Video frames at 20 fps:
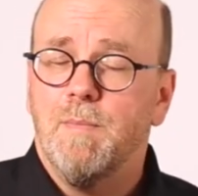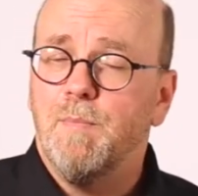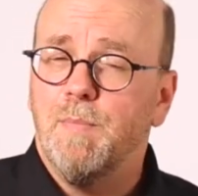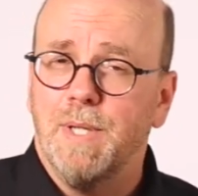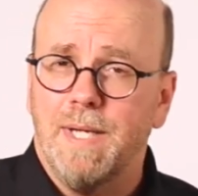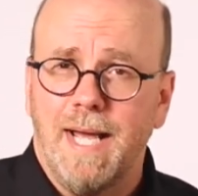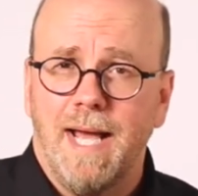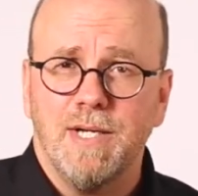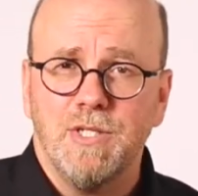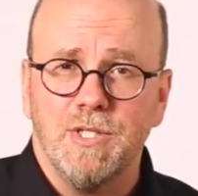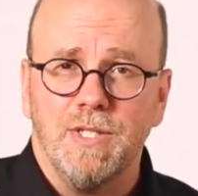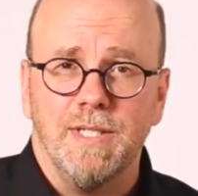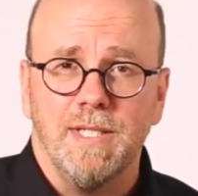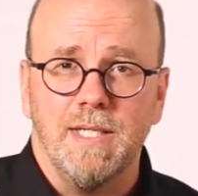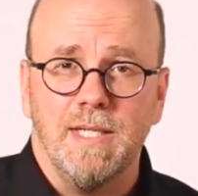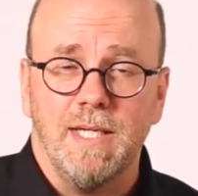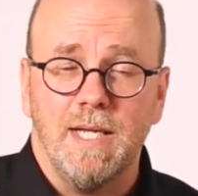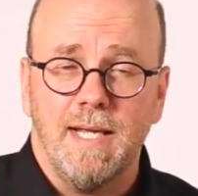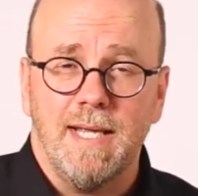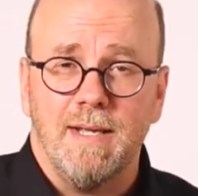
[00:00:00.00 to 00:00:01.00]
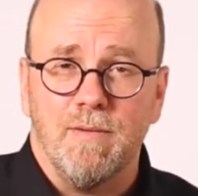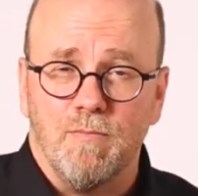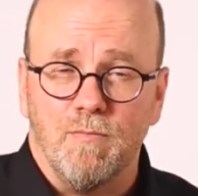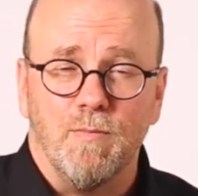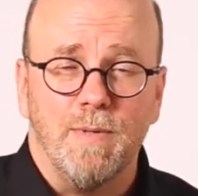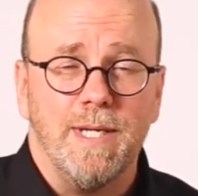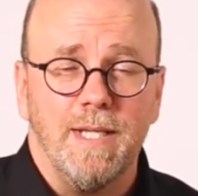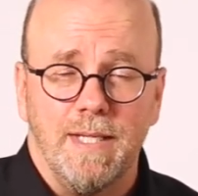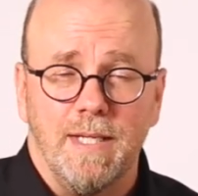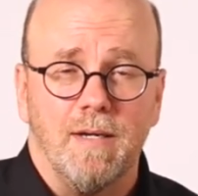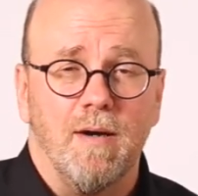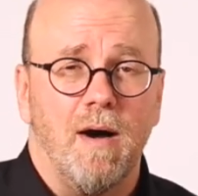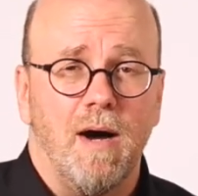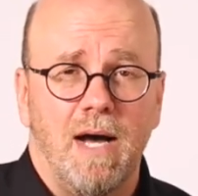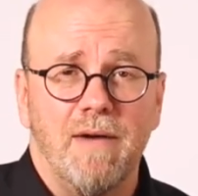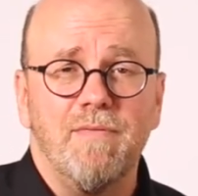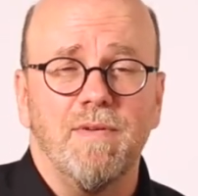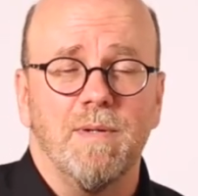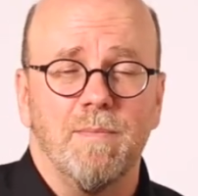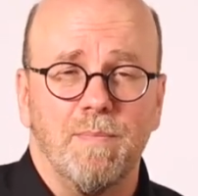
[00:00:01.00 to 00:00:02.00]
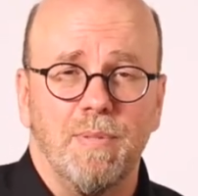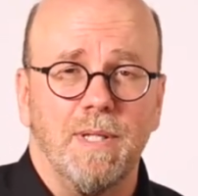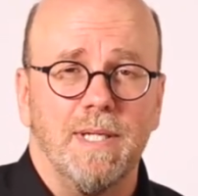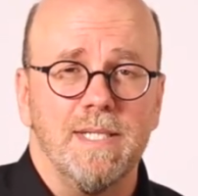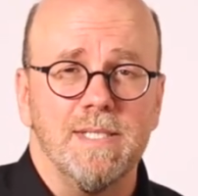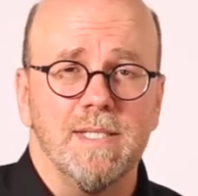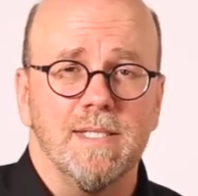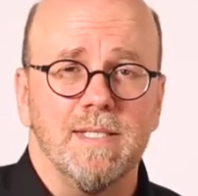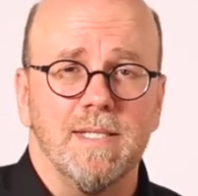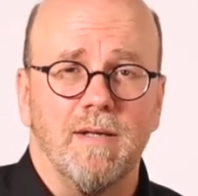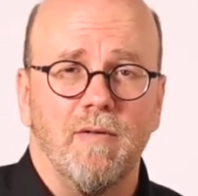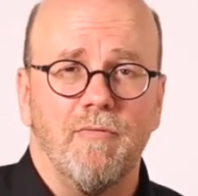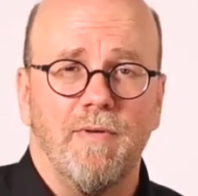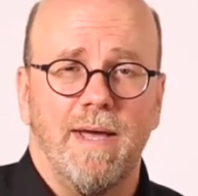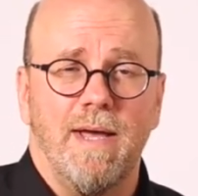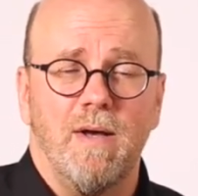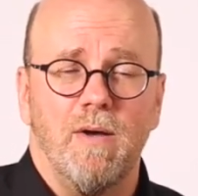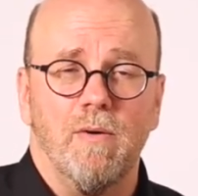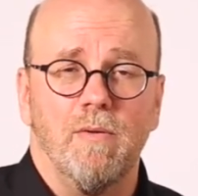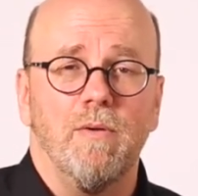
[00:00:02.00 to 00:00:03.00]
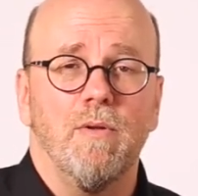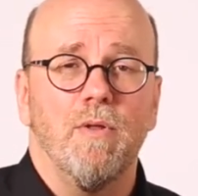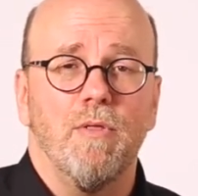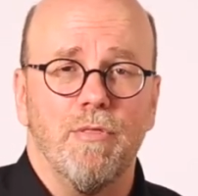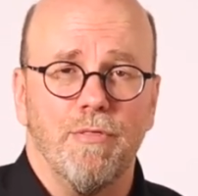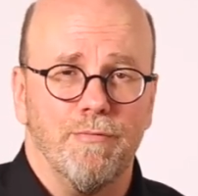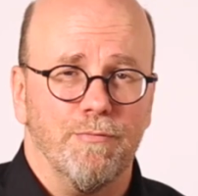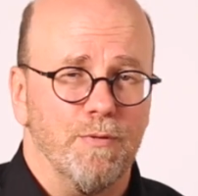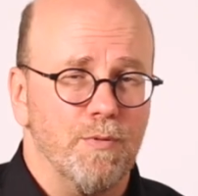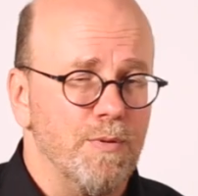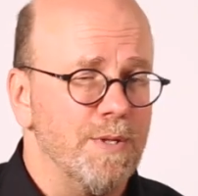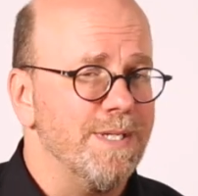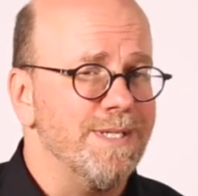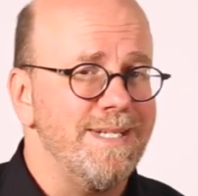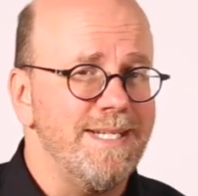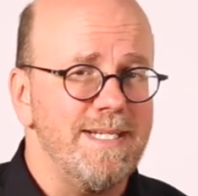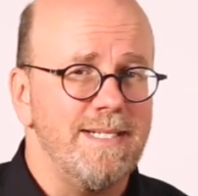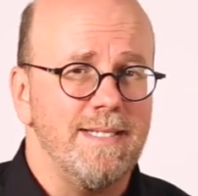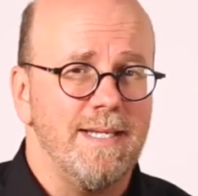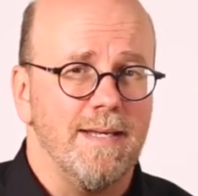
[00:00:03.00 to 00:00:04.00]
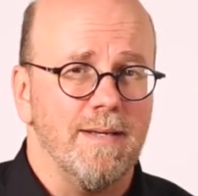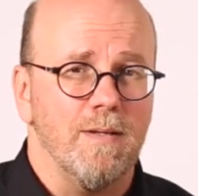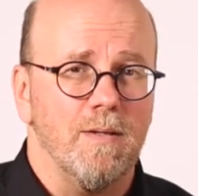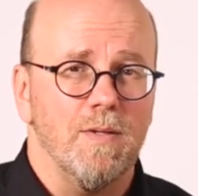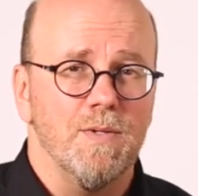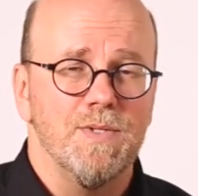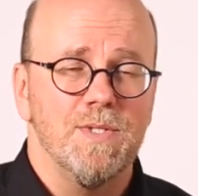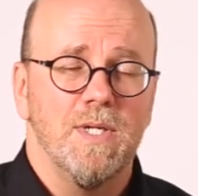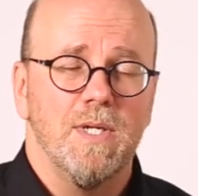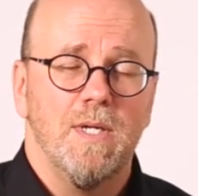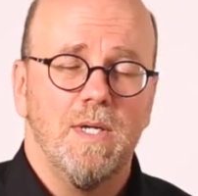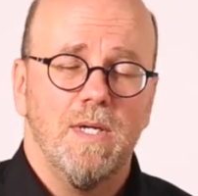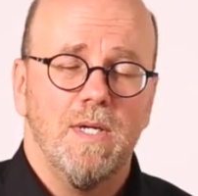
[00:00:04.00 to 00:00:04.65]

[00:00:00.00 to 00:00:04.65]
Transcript: but actually it really often plays itself out through the details.